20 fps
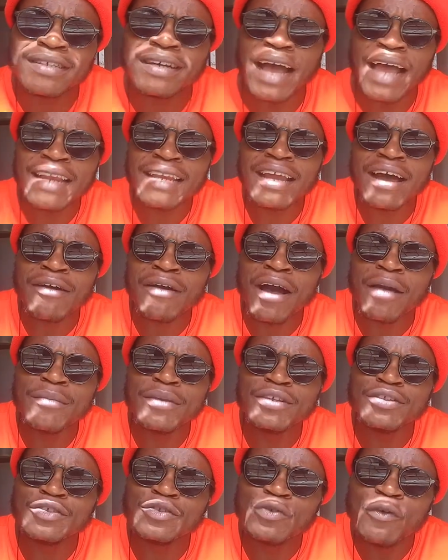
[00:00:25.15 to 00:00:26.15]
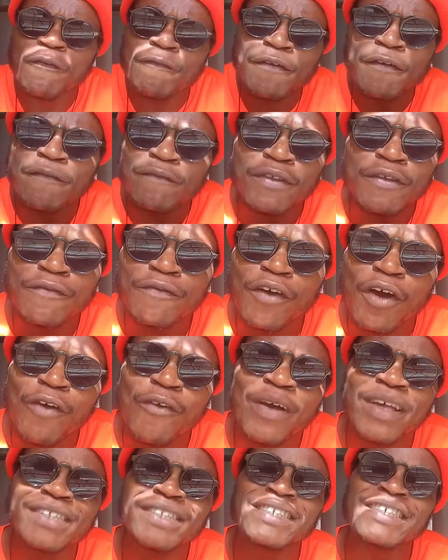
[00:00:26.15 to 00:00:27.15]
Right now I'm in 250
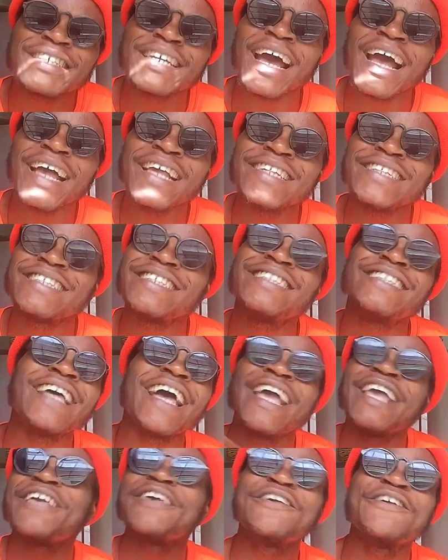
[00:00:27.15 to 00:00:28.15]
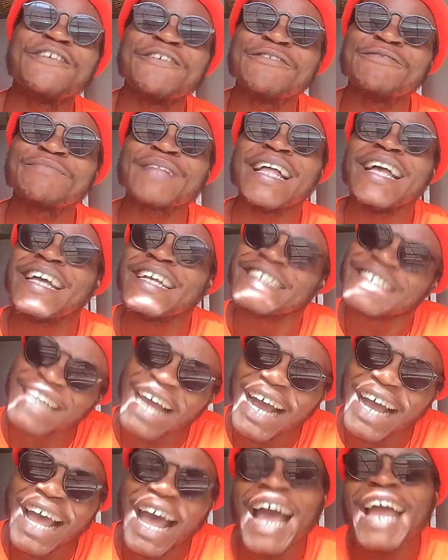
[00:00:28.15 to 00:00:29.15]
followers. Guys, thank you.
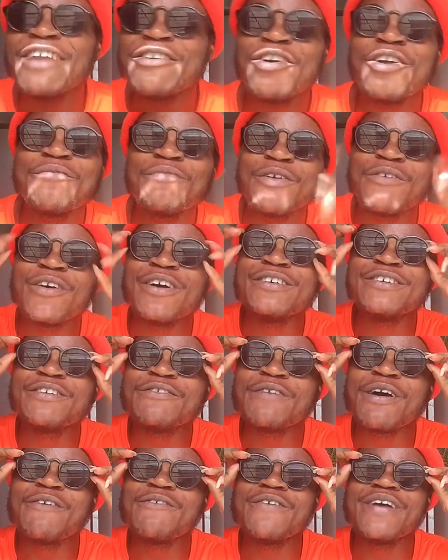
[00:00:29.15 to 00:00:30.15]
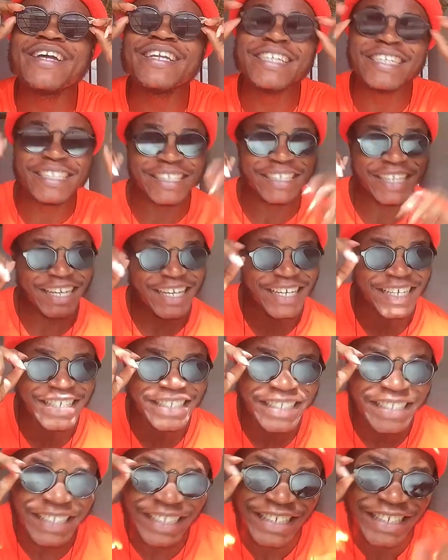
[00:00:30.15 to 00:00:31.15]
Charlie, I know you'll be wondering why I'm wearing the
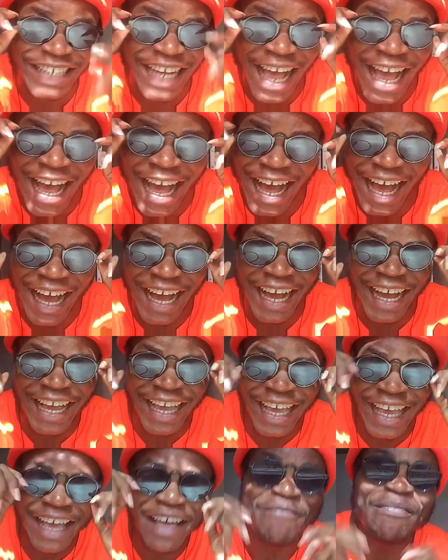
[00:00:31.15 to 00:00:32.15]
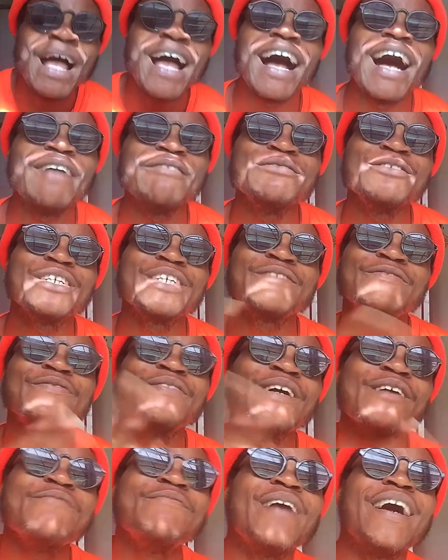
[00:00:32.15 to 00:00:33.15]
shades. Charlie, I'm just
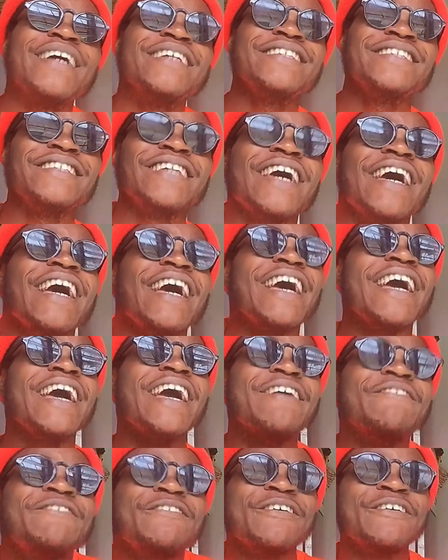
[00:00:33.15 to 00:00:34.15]
feeling myself.